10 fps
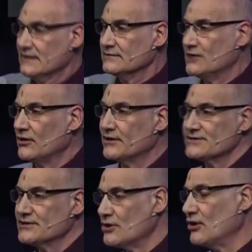God is a
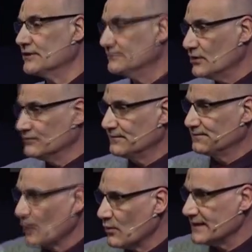God of
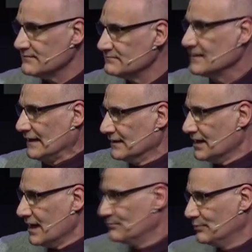overflowing,
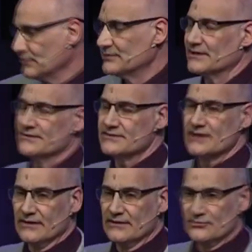abundant
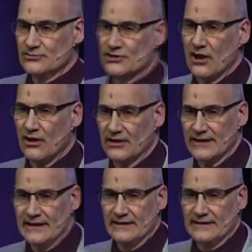joy
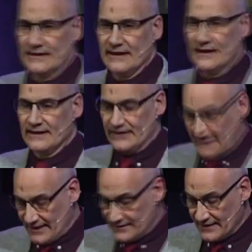
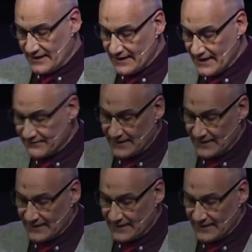in every